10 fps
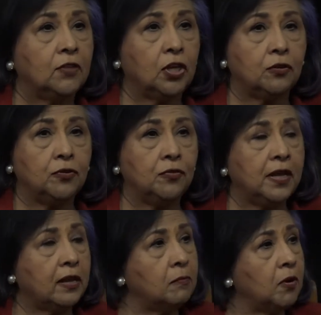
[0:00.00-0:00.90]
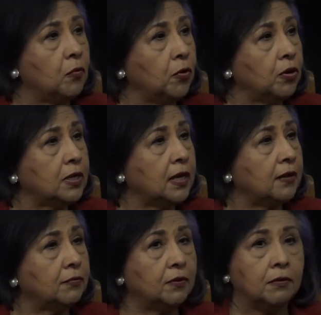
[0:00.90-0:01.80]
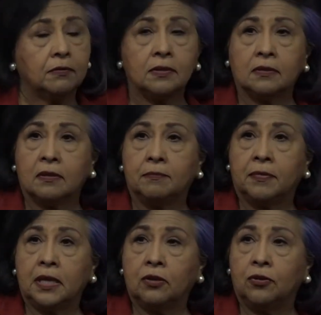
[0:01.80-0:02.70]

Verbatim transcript: you know, do the elbow work to get their some thing,